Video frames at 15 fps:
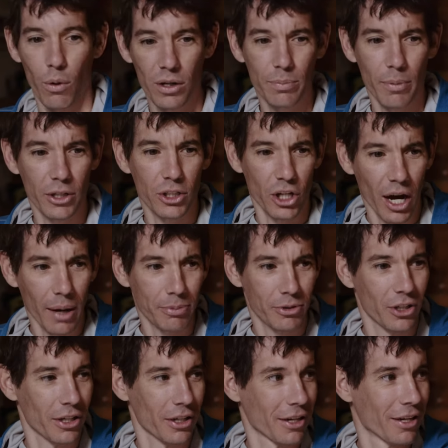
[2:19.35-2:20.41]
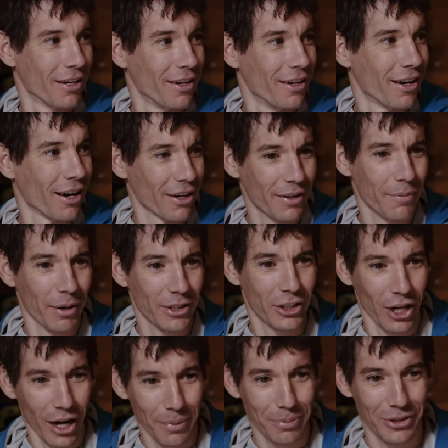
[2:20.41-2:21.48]
Where's my chapstick? Exactly. I need my
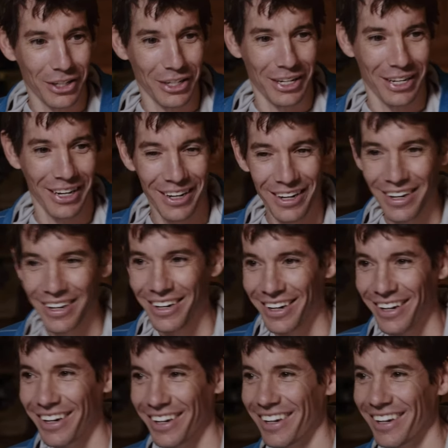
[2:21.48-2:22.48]
chapstick. Susie.